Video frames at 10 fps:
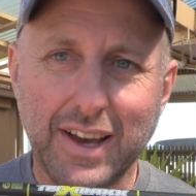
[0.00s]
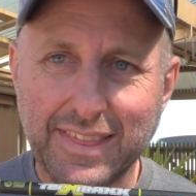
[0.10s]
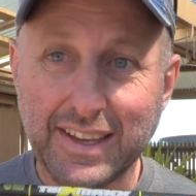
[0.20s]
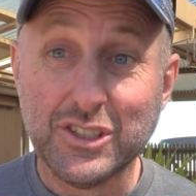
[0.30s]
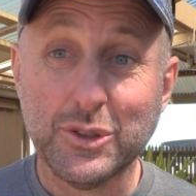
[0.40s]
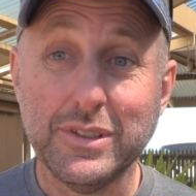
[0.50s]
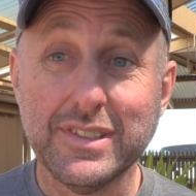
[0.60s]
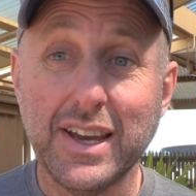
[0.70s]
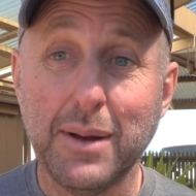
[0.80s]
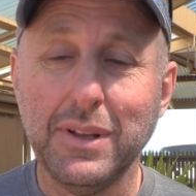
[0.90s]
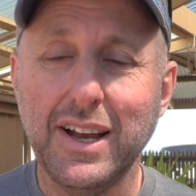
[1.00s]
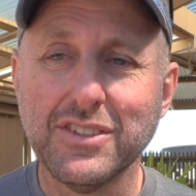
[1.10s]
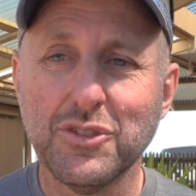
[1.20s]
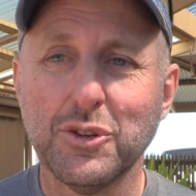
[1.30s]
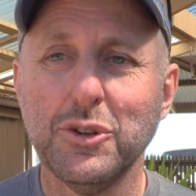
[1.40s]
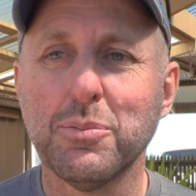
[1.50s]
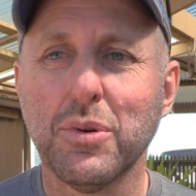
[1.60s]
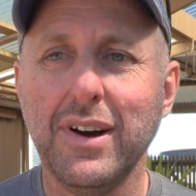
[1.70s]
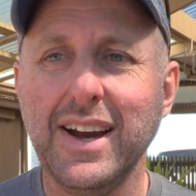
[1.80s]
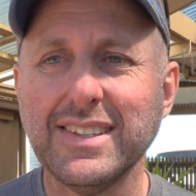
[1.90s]
I think it's a good stabilizer, a good
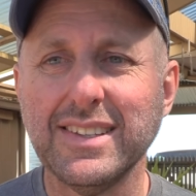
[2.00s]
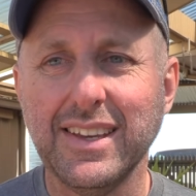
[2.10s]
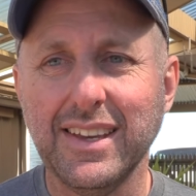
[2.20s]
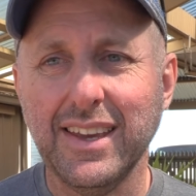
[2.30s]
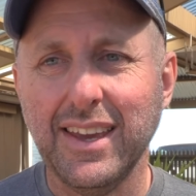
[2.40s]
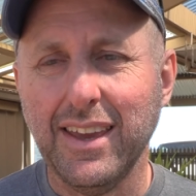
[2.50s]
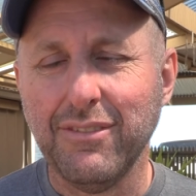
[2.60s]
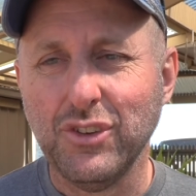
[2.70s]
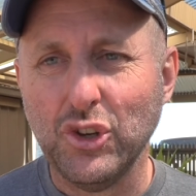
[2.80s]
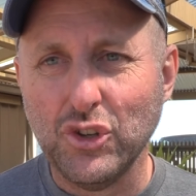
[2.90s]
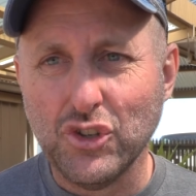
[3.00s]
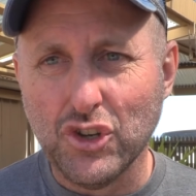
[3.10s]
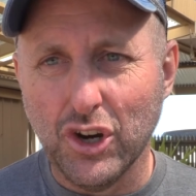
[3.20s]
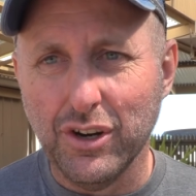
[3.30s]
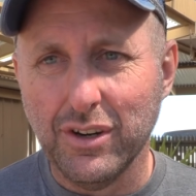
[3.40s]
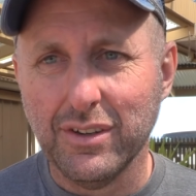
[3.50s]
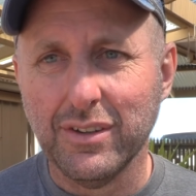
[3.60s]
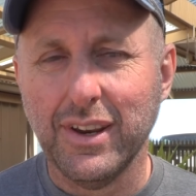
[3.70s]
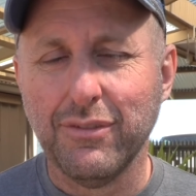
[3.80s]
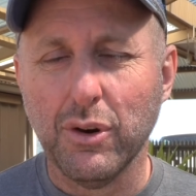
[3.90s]
price.
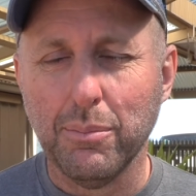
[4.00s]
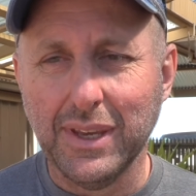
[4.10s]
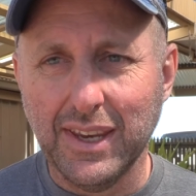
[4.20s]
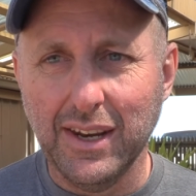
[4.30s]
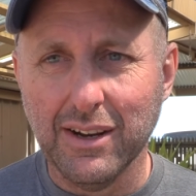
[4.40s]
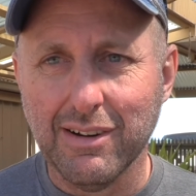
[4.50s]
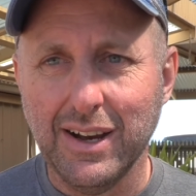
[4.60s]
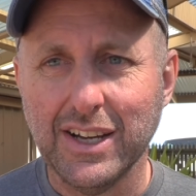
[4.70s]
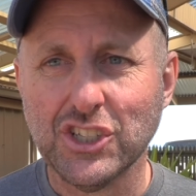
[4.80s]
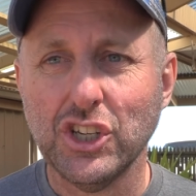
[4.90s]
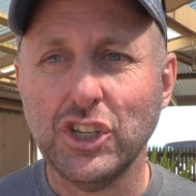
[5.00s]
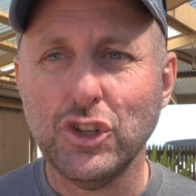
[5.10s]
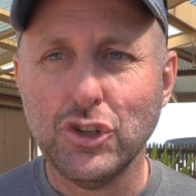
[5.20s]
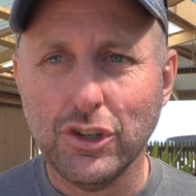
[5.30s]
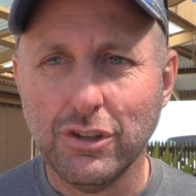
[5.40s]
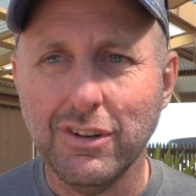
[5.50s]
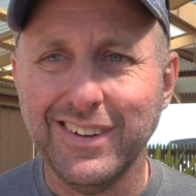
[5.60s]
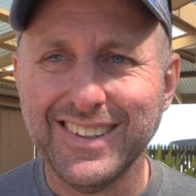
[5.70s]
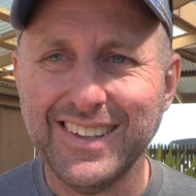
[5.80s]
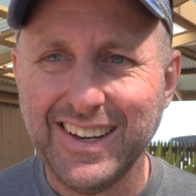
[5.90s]
If you're a beginner archer, you do
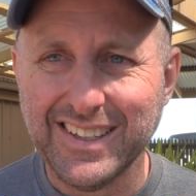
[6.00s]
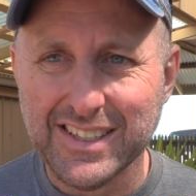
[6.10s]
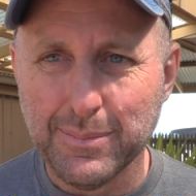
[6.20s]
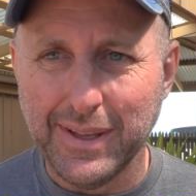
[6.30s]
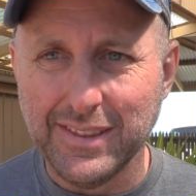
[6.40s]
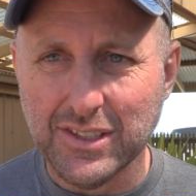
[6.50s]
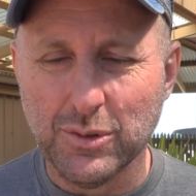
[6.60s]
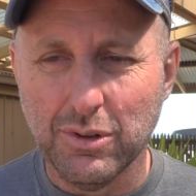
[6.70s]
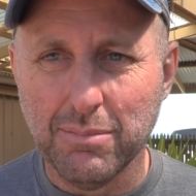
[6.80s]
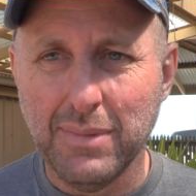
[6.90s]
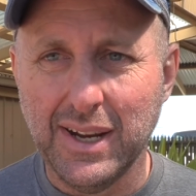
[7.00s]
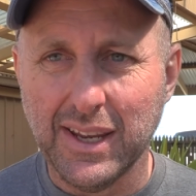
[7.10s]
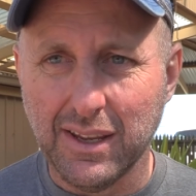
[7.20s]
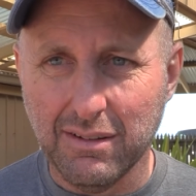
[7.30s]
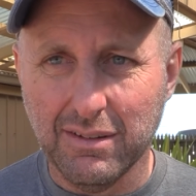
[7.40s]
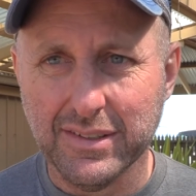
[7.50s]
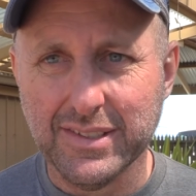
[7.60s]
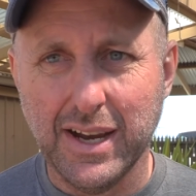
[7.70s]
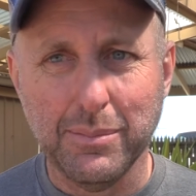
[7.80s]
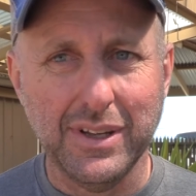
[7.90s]
not need to spend this sort of money on a
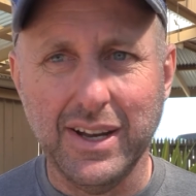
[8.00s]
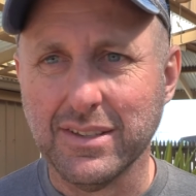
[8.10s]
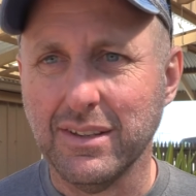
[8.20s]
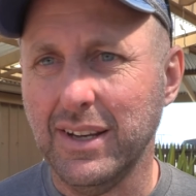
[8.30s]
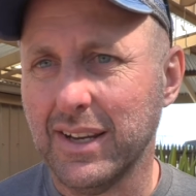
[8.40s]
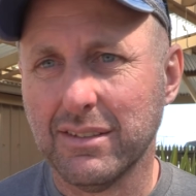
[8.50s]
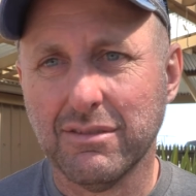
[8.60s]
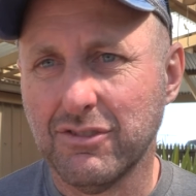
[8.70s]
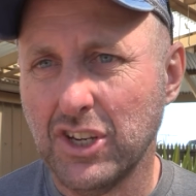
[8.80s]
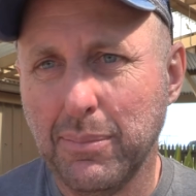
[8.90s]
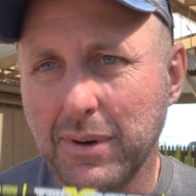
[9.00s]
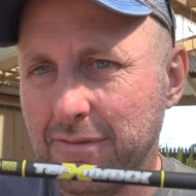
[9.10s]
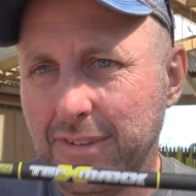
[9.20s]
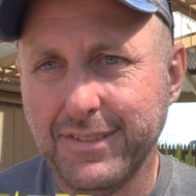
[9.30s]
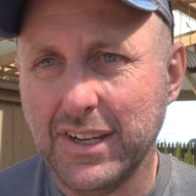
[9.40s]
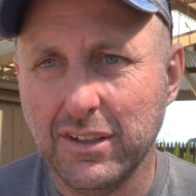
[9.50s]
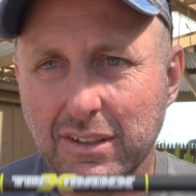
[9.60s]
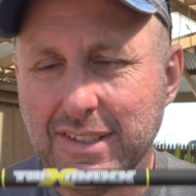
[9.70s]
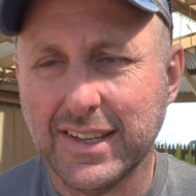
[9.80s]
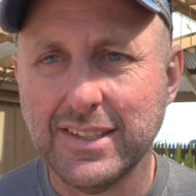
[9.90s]
stabilizer. Like cheaper $50,
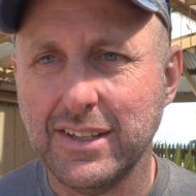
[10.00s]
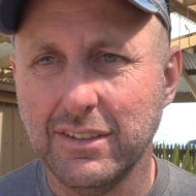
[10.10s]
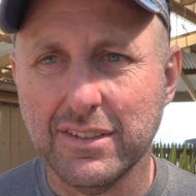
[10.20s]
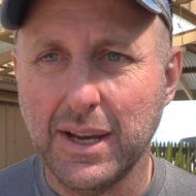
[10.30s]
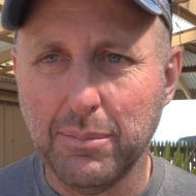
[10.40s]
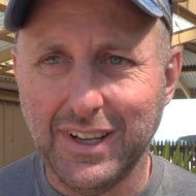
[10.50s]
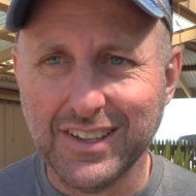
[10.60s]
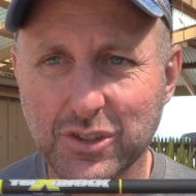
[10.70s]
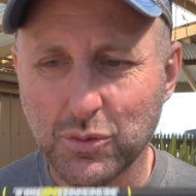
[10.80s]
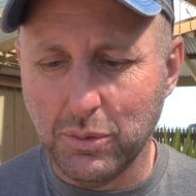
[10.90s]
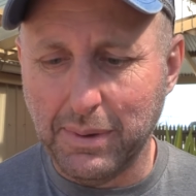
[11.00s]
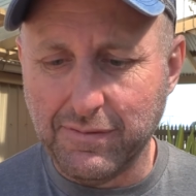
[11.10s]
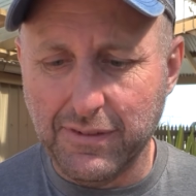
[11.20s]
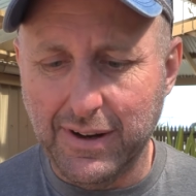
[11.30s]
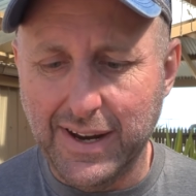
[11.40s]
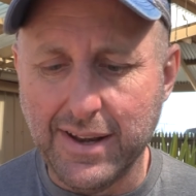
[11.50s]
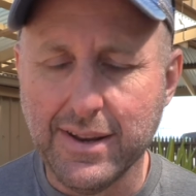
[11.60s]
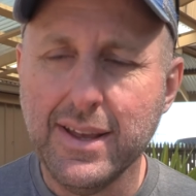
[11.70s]
$60 stabilizers will be fine.